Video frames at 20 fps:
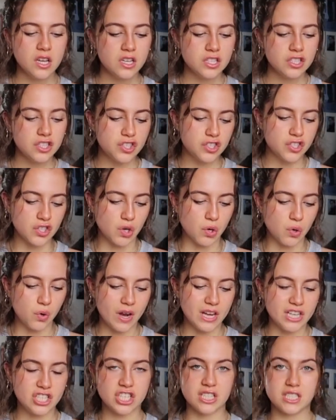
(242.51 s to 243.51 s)
So
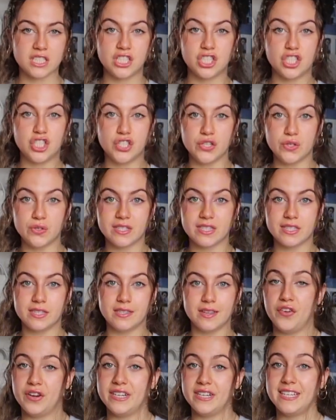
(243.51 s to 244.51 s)
I just choose
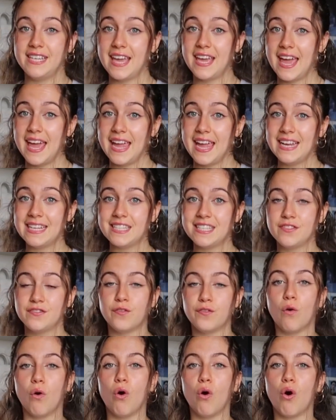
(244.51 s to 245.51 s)
the 38
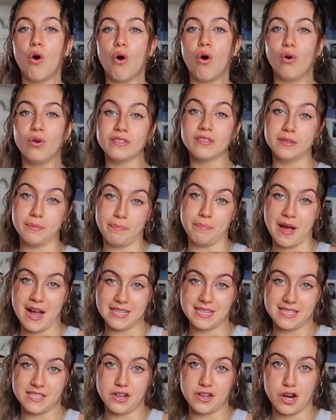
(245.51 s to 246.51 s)
for all the
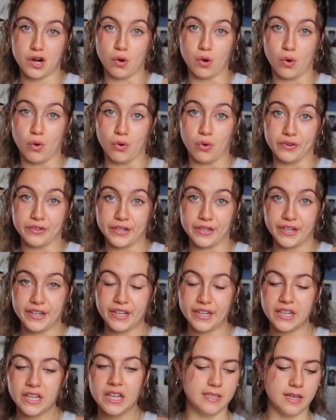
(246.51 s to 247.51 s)
pants that I
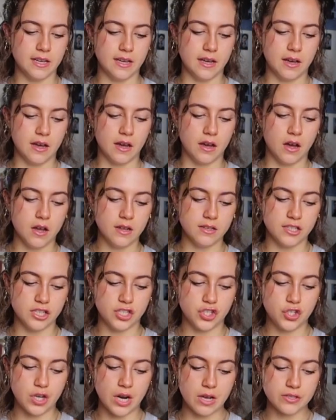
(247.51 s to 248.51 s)
order, the
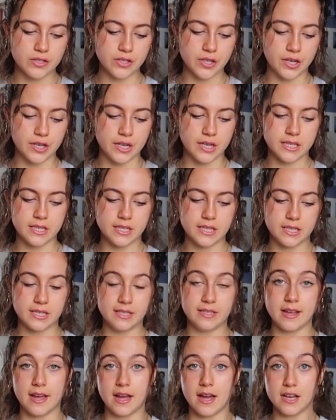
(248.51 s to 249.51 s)
trousers,
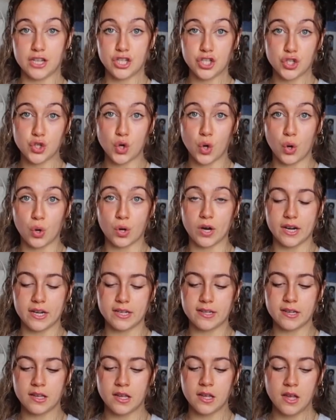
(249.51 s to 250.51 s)
the
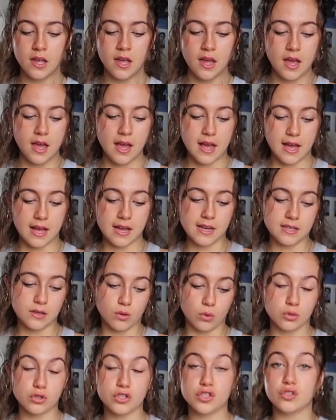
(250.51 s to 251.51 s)
short, and
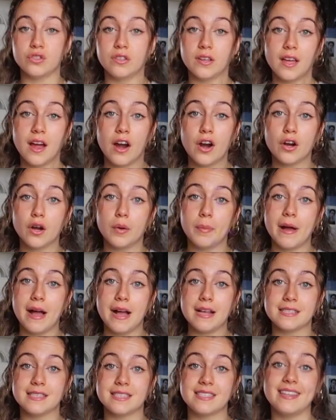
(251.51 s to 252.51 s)
also the cargo
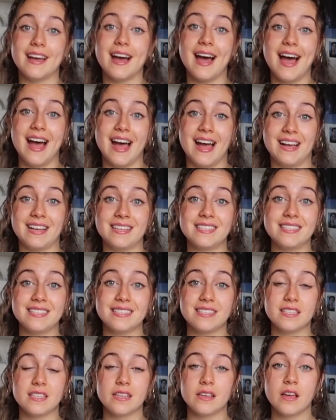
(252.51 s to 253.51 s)
pants, the
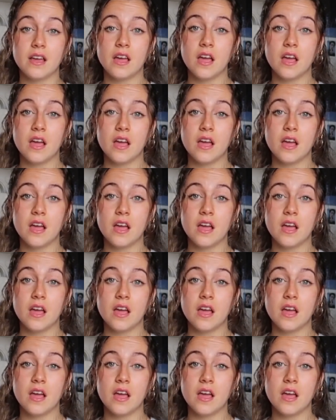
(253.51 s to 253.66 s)
S.